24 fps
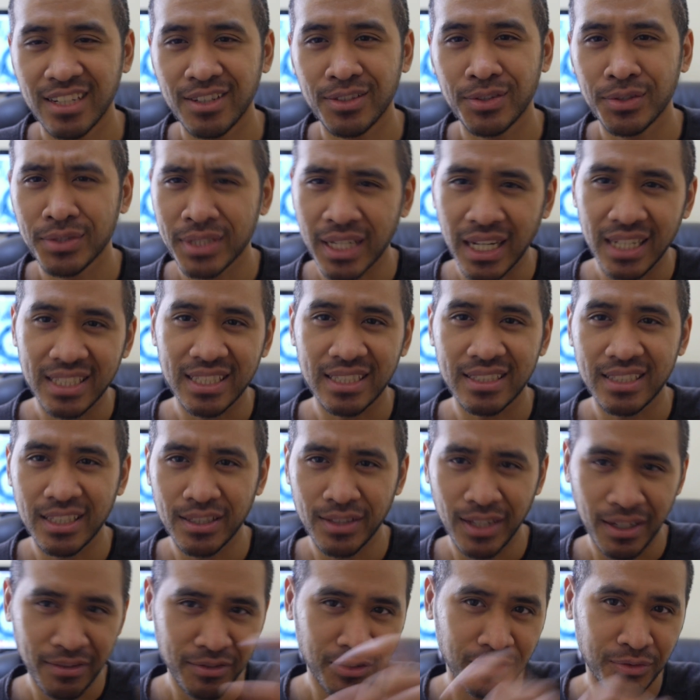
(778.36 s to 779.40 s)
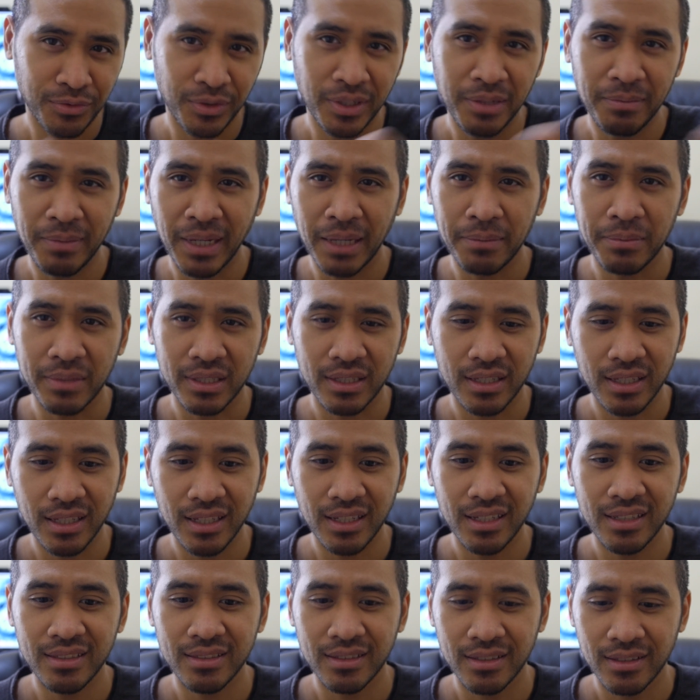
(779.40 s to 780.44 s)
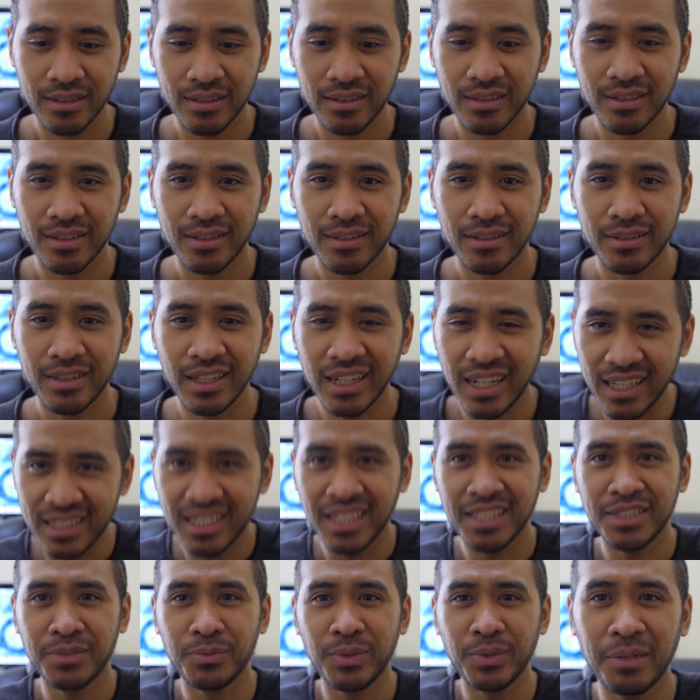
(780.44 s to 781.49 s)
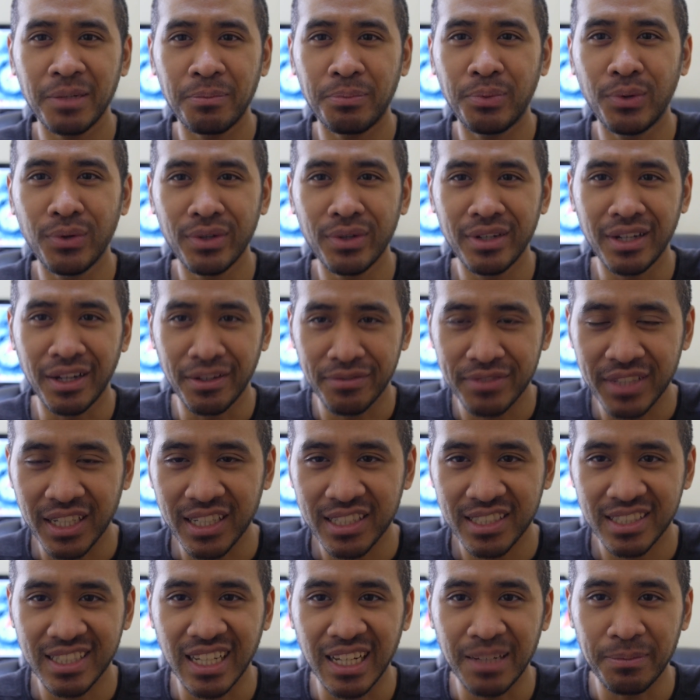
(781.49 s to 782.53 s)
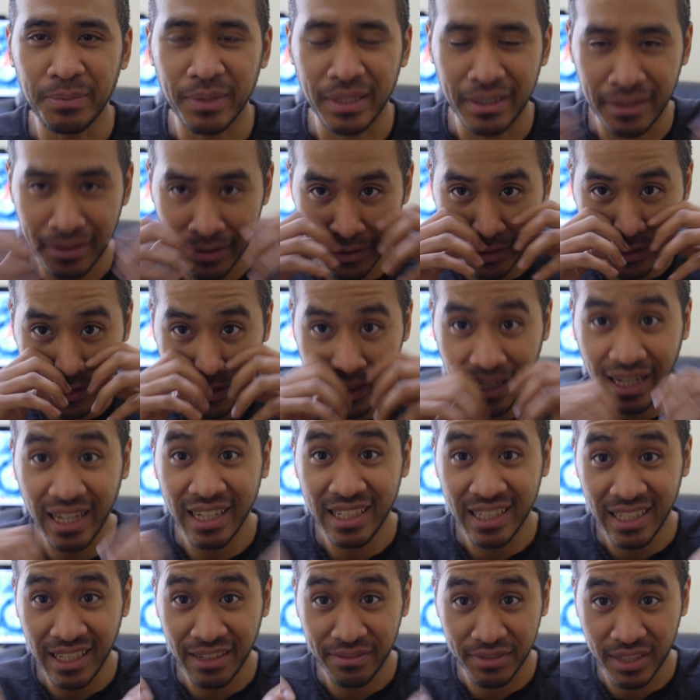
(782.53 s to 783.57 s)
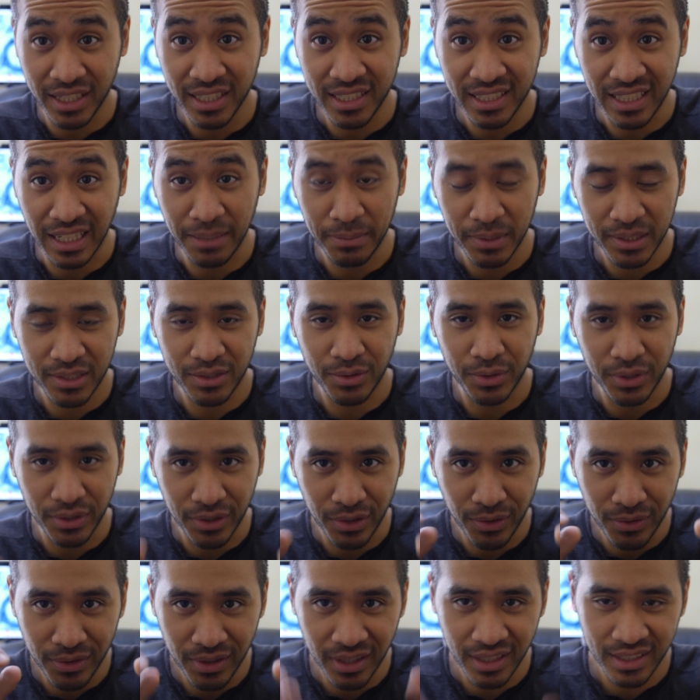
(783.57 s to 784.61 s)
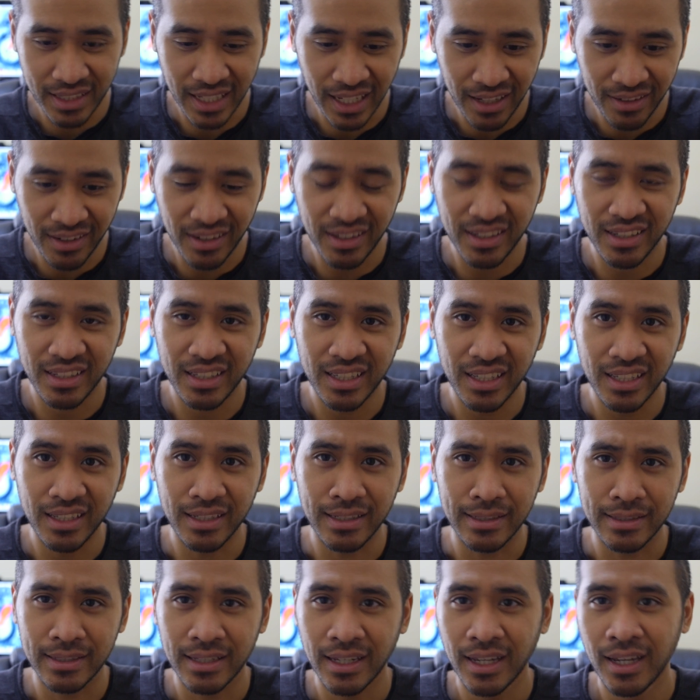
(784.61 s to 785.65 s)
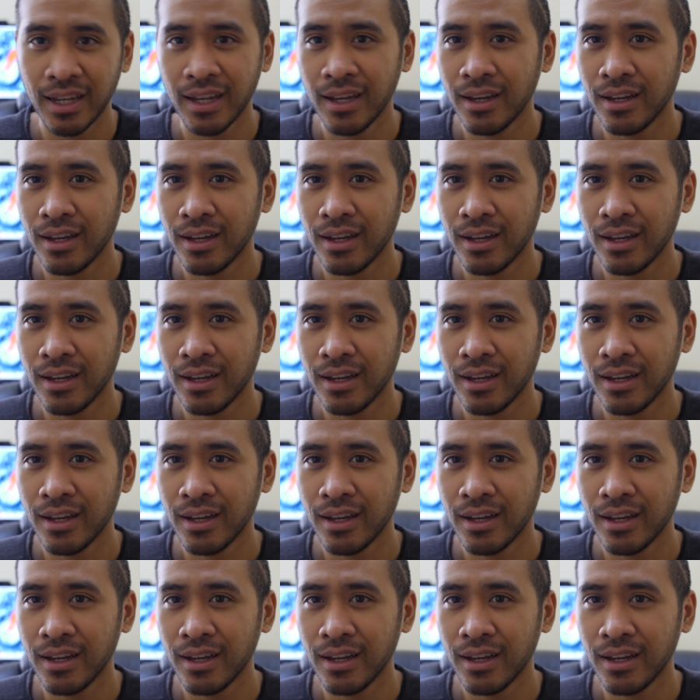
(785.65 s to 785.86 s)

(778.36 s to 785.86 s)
those guys that say you have to remap the keys, then that away the point of touch typing. The idea of touch typing is so you don't look down on the keys.